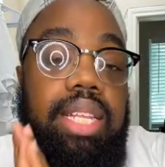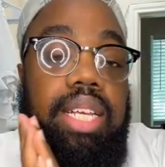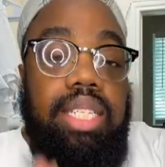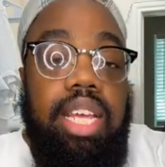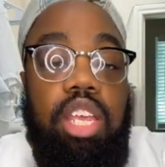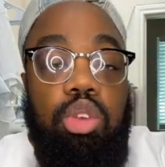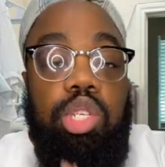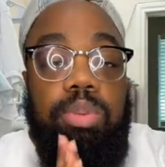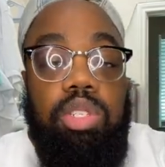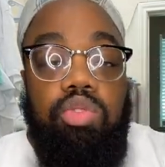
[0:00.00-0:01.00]
that say you
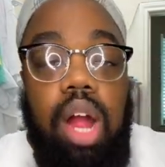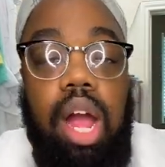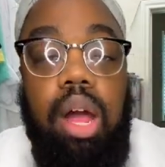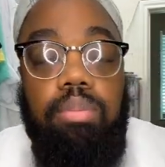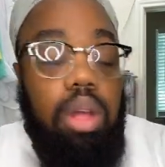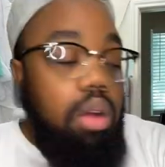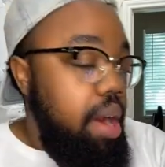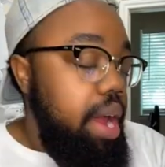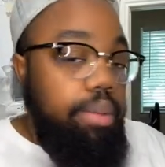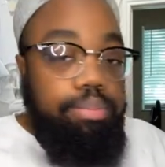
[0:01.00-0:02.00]
subscribed, all
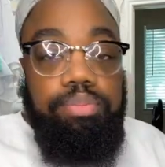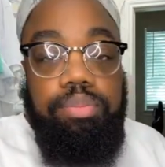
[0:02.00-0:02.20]
right?